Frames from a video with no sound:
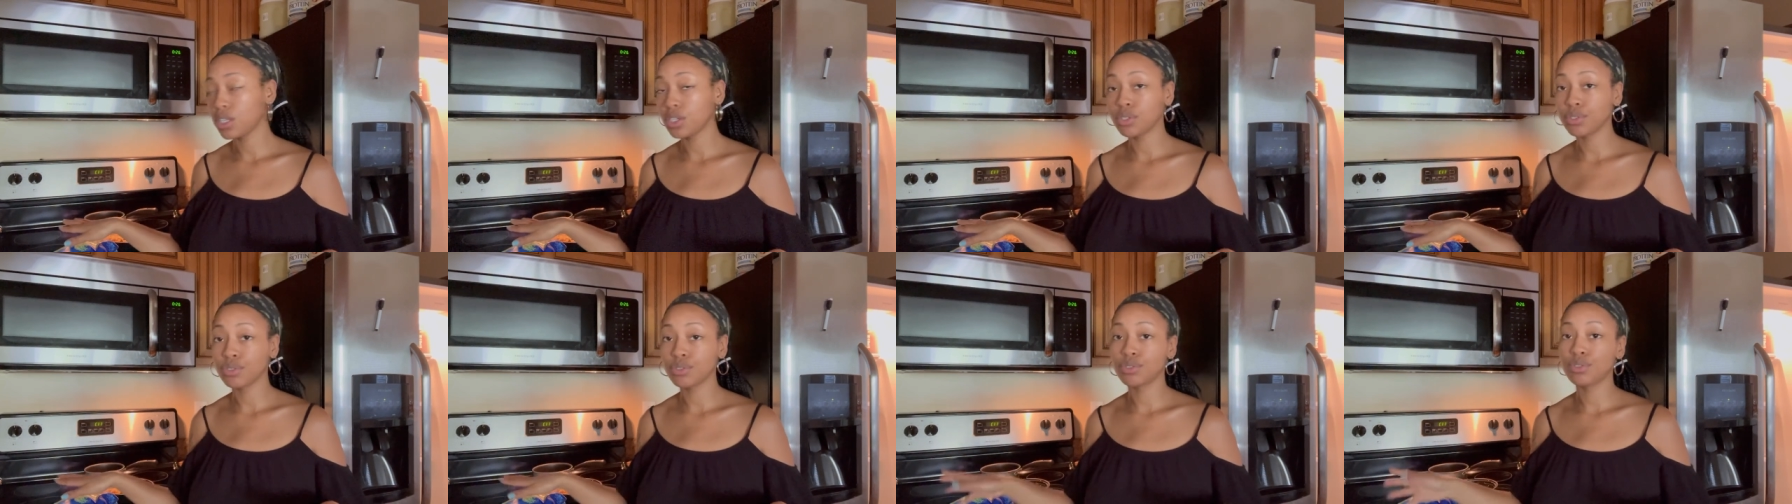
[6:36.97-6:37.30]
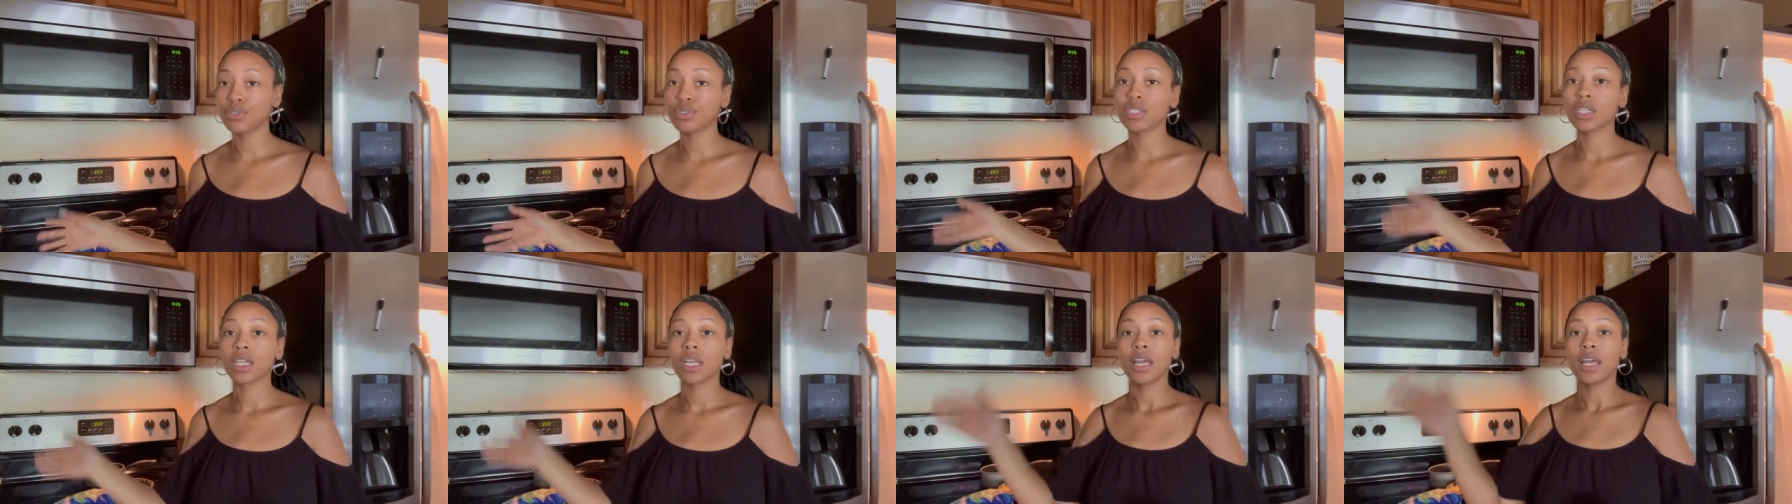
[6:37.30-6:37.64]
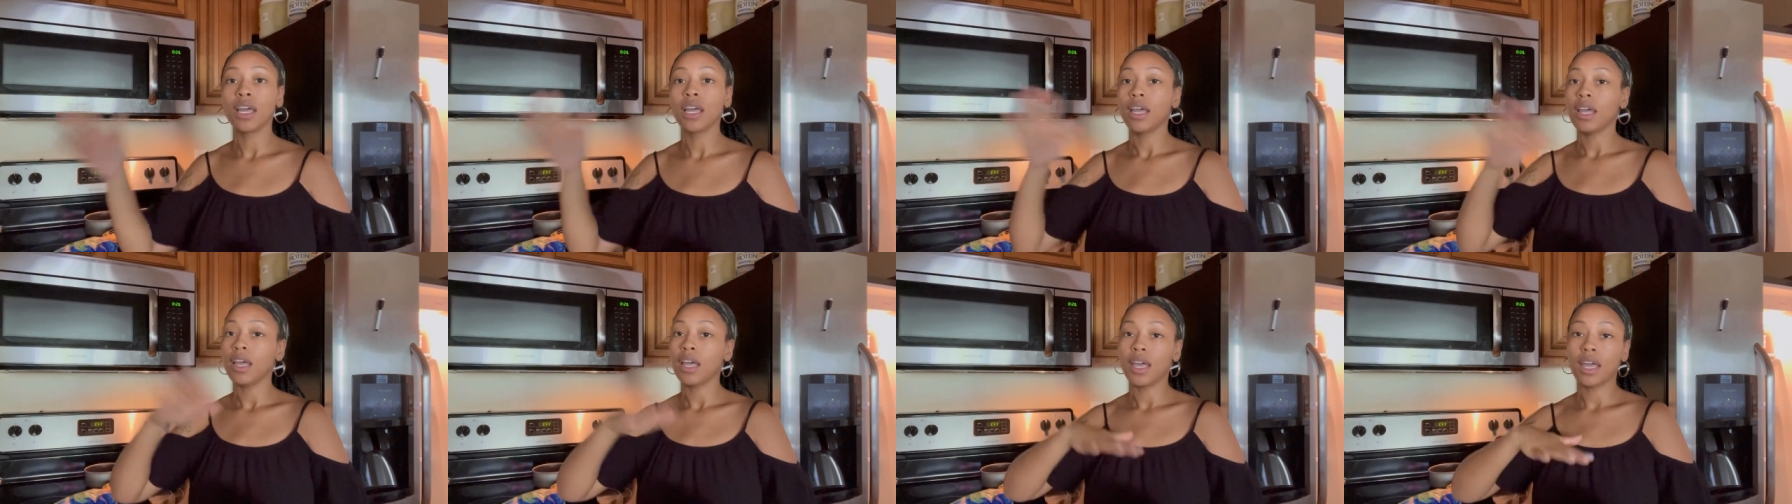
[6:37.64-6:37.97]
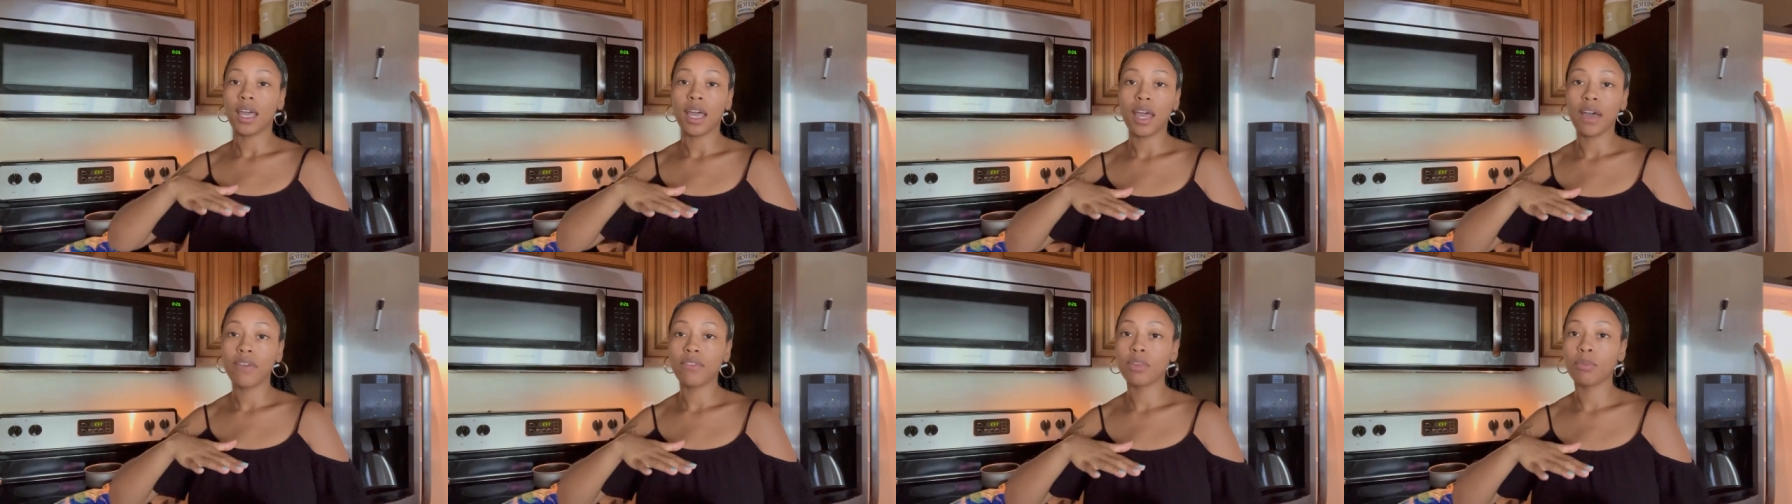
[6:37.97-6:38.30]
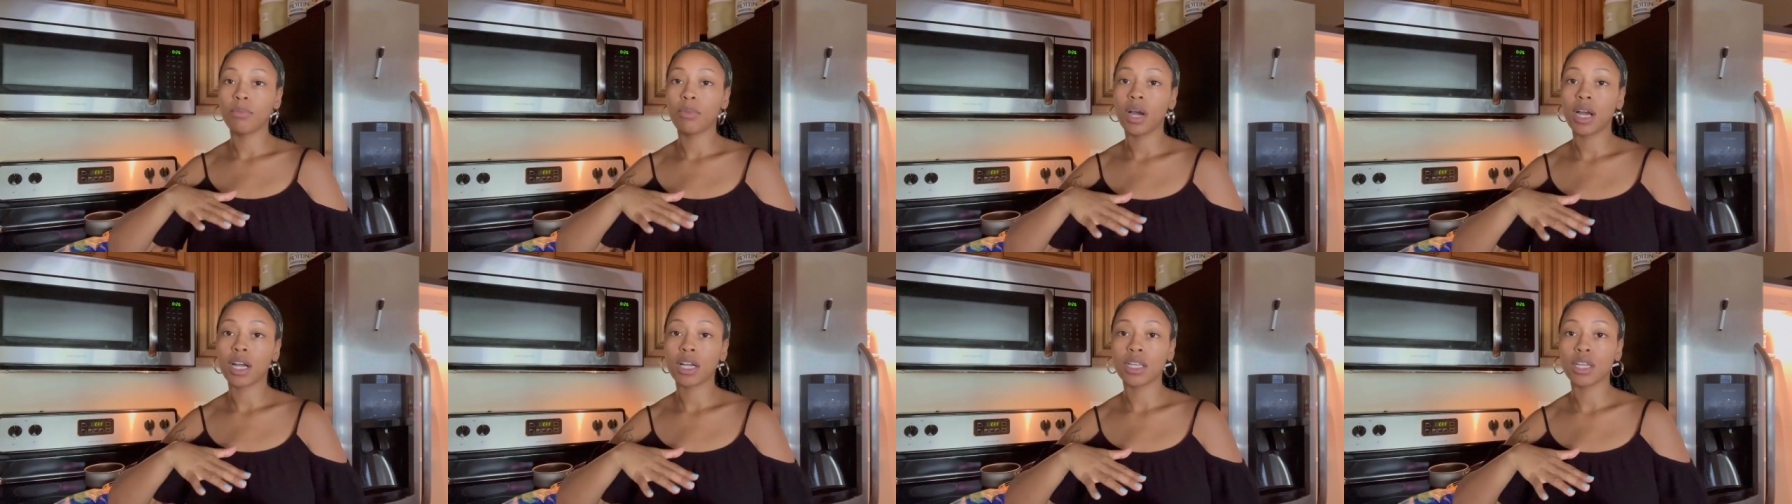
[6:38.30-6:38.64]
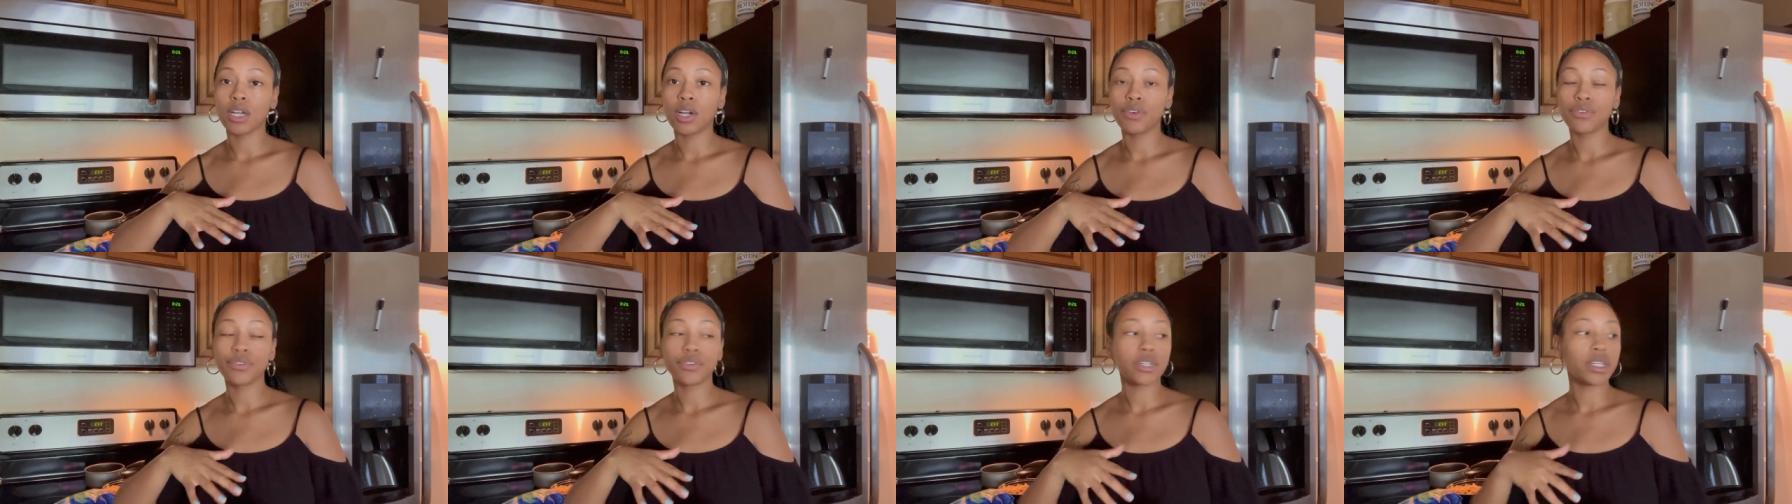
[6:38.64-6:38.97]
noodles and have the broccoli
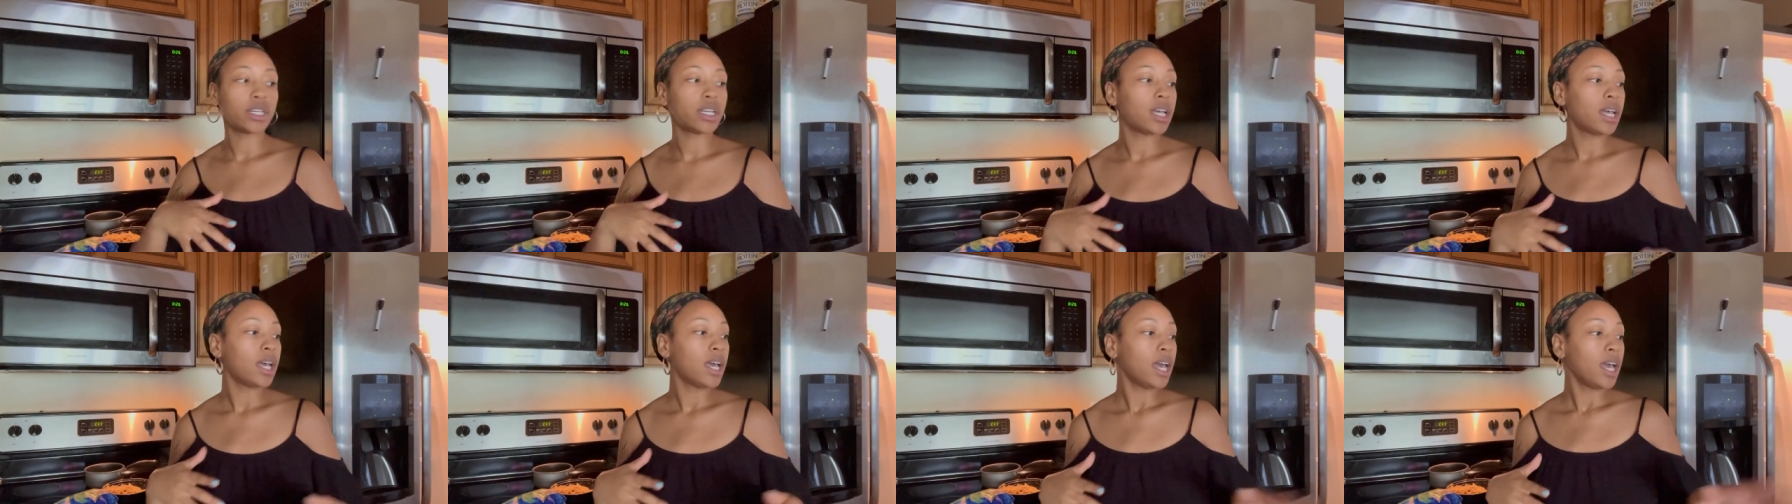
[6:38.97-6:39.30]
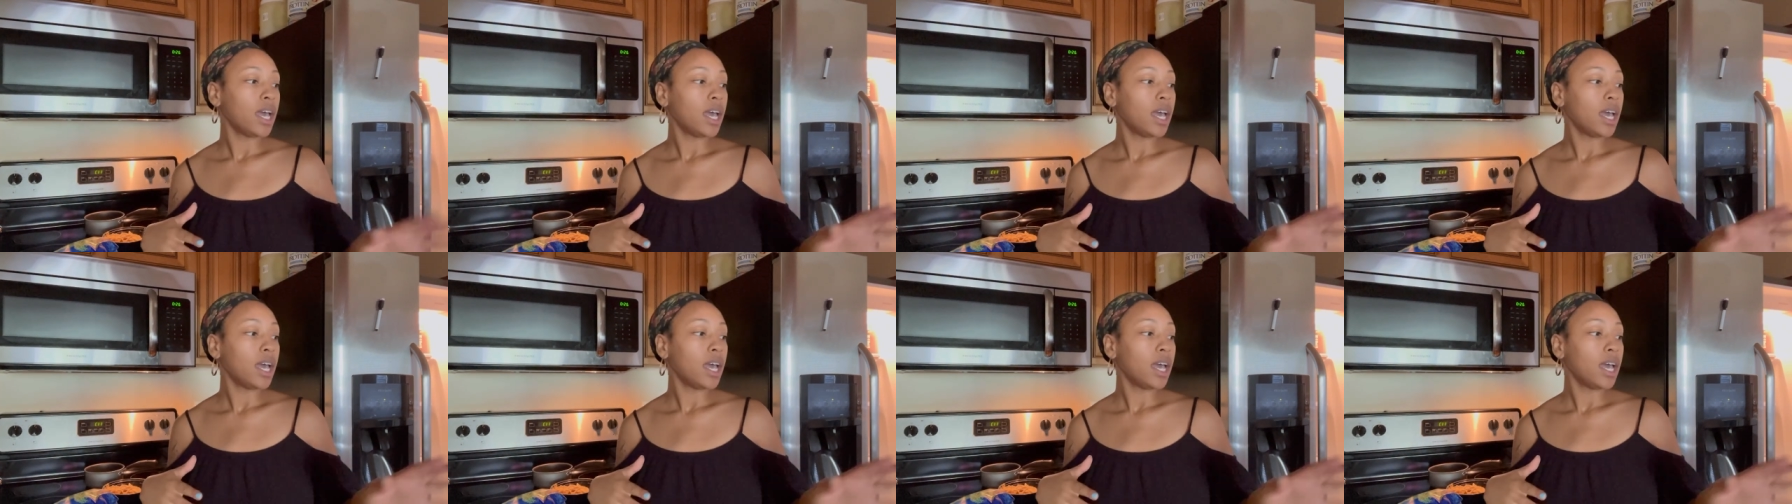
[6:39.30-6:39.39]
over it.